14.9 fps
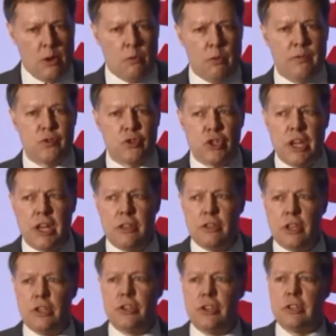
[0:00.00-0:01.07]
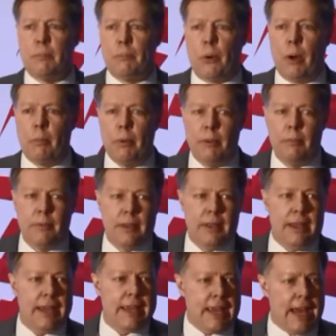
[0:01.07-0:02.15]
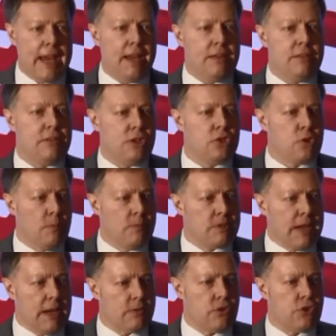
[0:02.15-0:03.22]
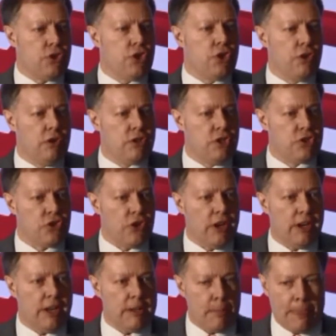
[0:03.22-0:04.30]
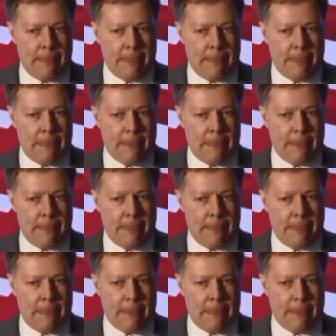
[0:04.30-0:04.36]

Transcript: We've seen this is a problem. Again, this comes down to security training.